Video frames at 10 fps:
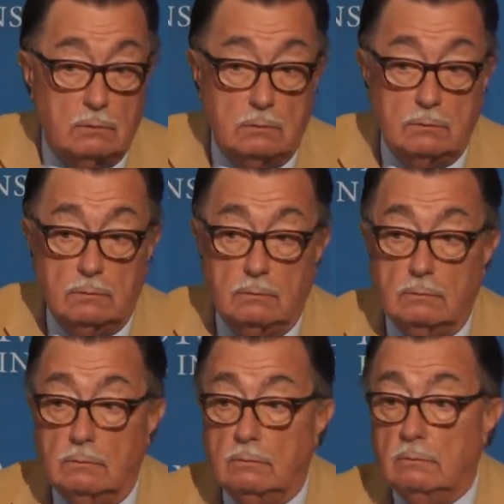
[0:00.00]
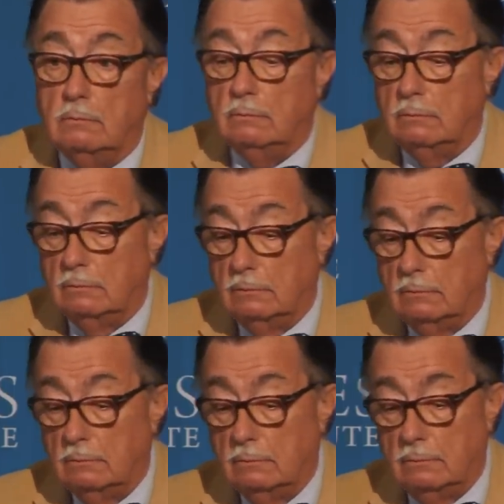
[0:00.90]

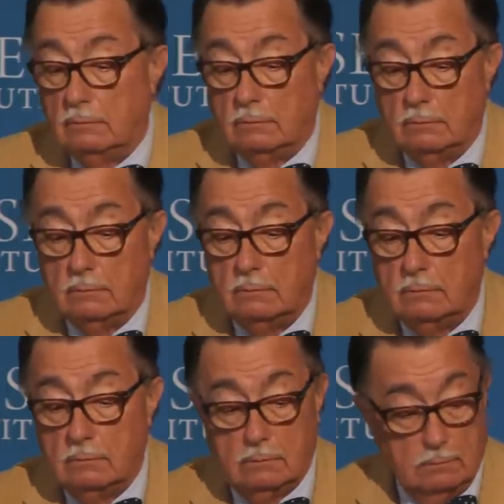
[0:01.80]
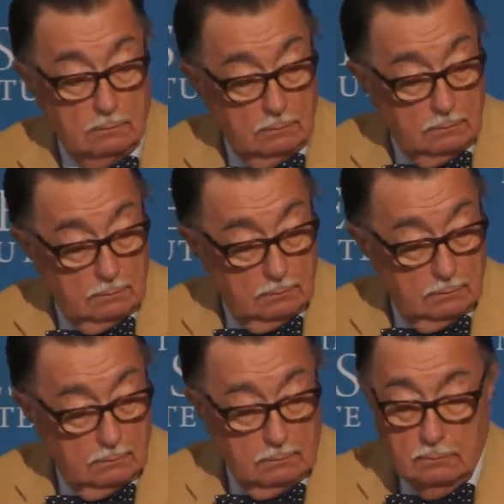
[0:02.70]

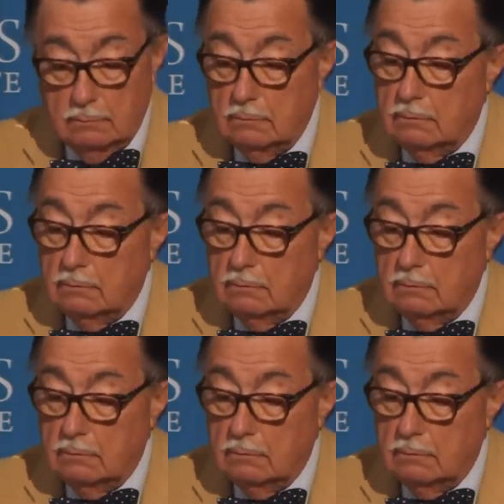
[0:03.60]
Nobody speaks.